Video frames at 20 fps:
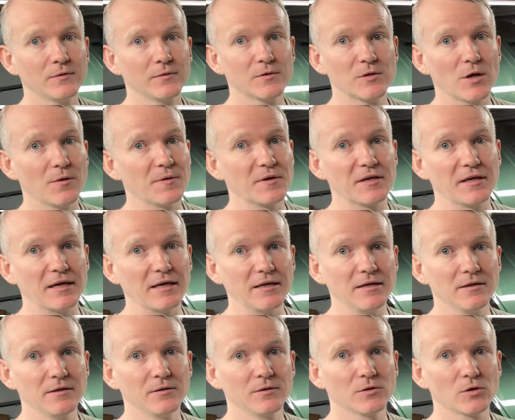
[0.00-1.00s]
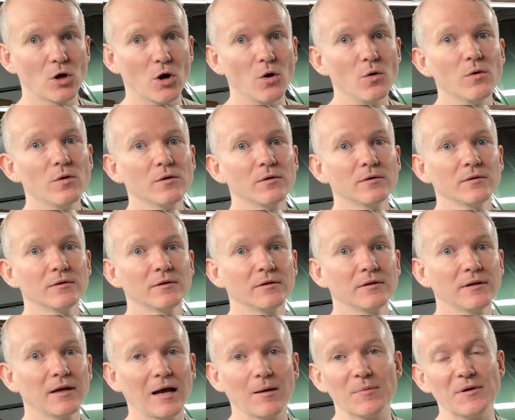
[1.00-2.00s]
Turn the key, go,
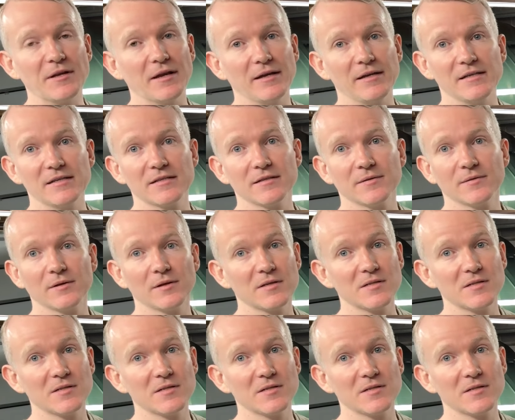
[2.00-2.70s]
happy days.